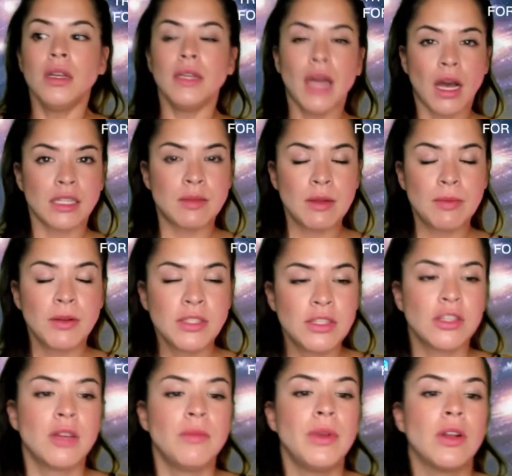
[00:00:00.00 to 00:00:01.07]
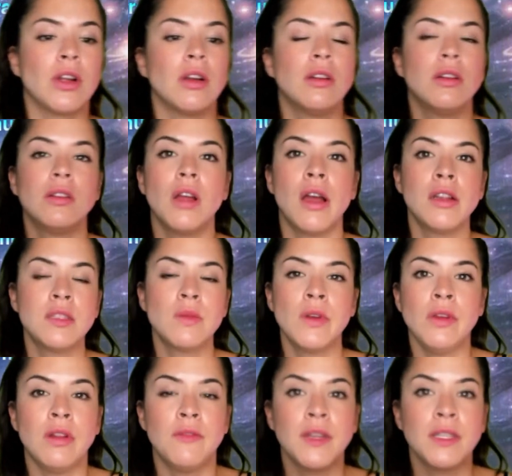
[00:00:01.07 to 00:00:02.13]
Yeah, it's my personal computer. I just
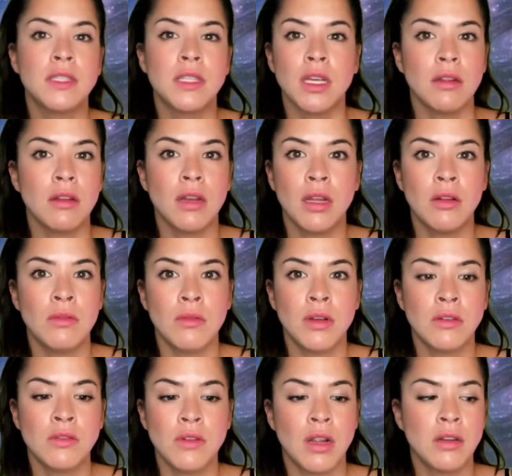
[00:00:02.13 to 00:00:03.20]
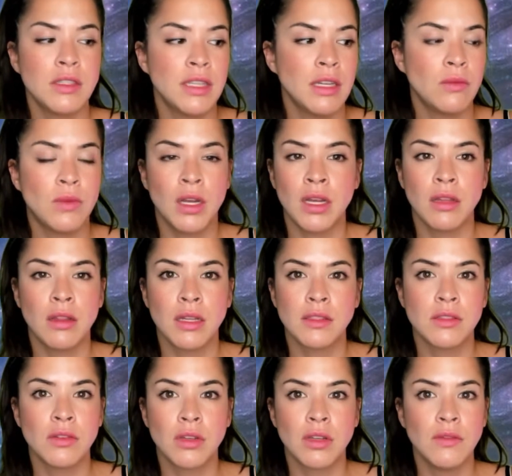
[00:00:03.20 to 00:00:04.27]
want you to fix it. I don't understand why that's
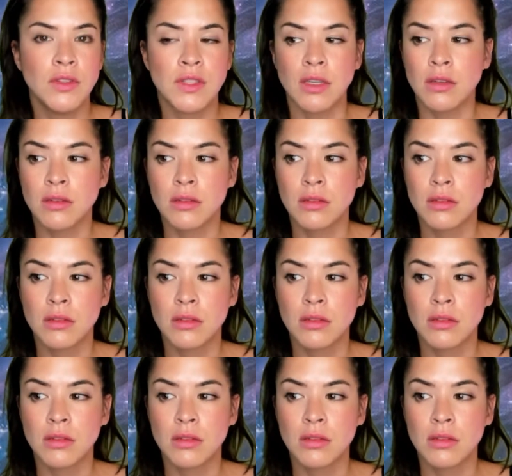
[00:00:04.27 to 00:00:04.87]
so confusing.